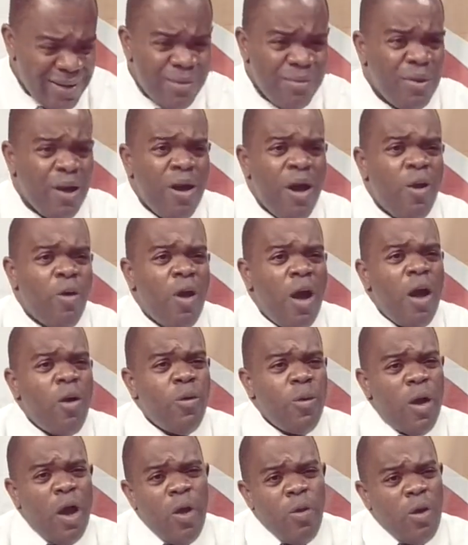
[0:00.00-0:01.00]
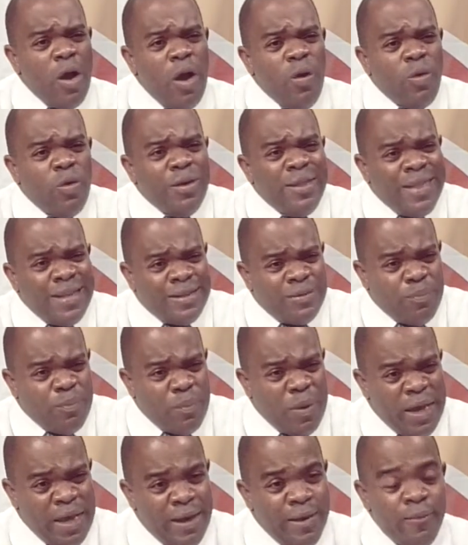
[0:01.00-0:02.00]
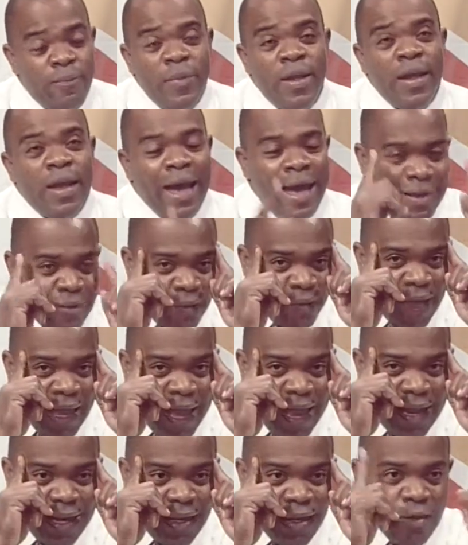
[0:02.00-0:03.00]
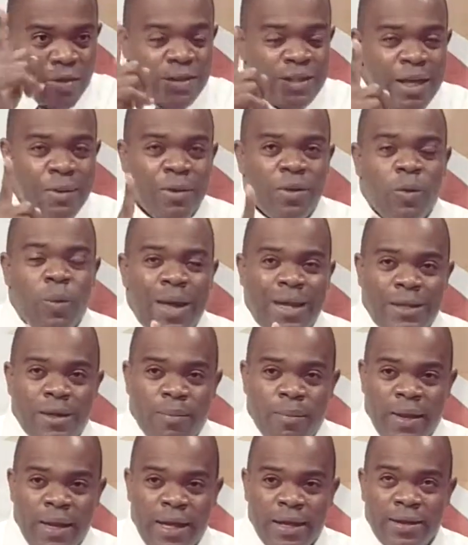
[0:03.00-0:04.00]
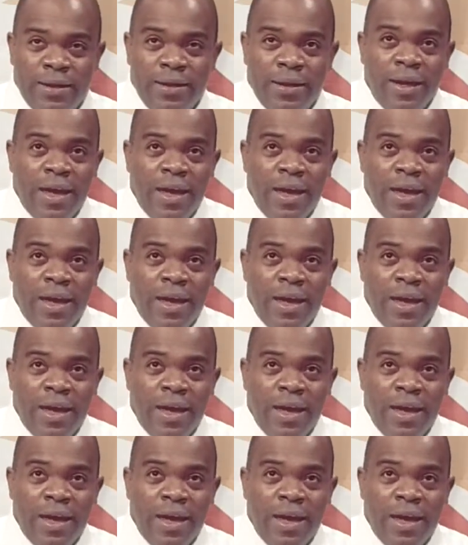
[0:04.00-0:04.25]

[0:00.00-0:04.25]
how could this be? And then you say, but wait a minute.